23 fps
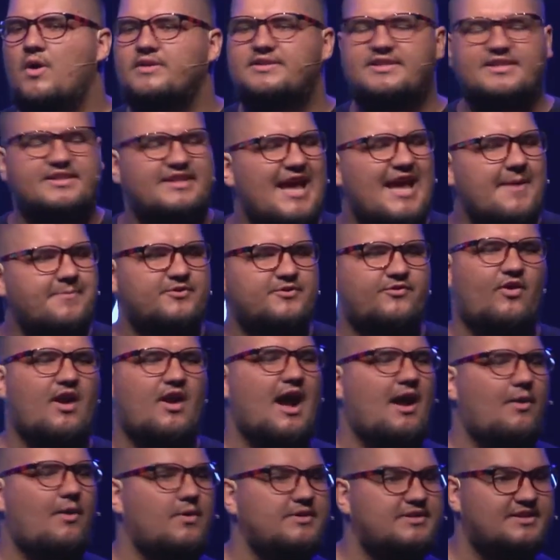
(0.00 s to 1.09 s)
steps for,
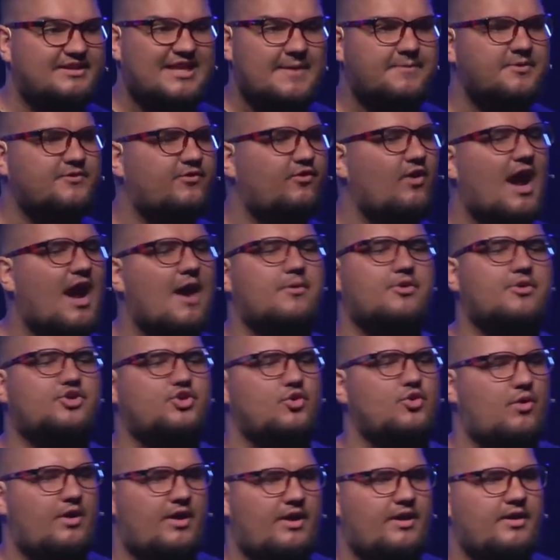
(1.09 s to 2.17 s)
uh, what steps for our
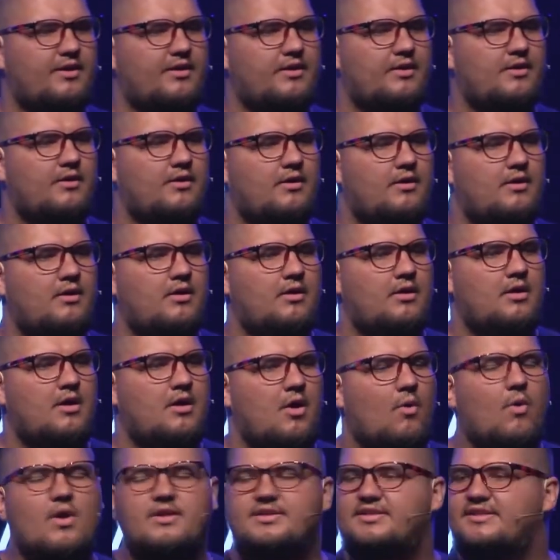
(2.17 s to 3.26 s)
joy?
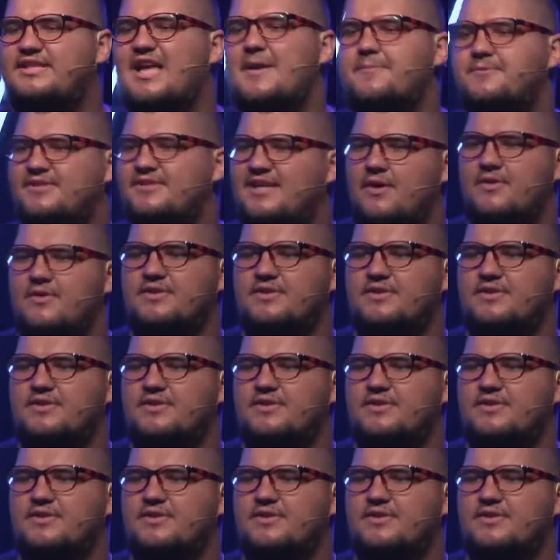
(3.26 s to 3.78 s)
What steps in our